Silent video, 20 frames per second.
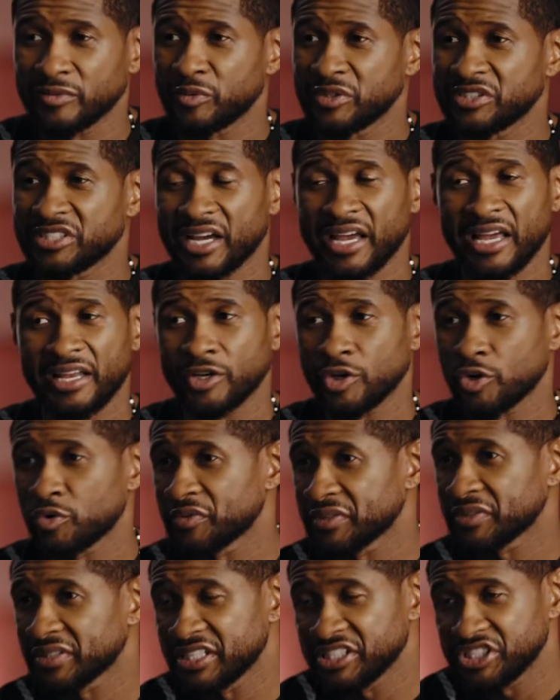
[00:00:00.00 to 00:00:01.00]
which I had no
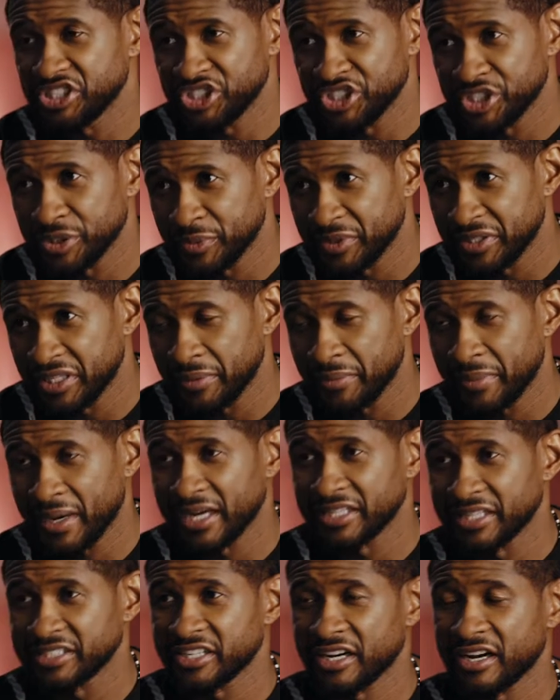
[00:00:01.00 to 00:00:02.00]
relationship with him
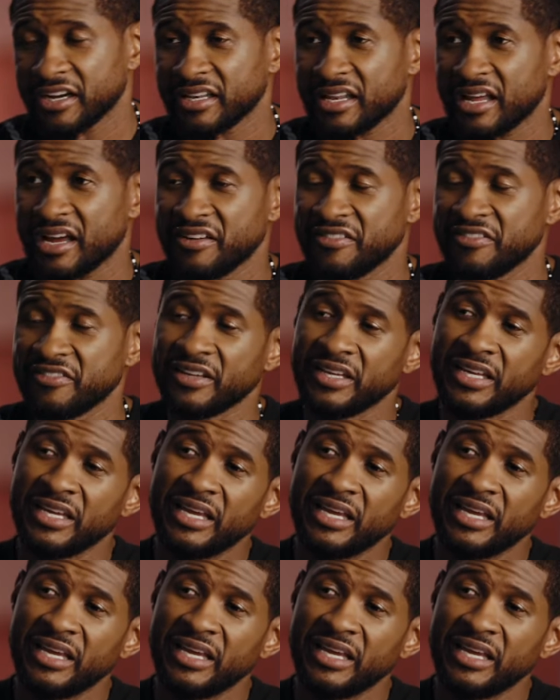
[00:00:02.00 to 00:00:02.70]
my entire life.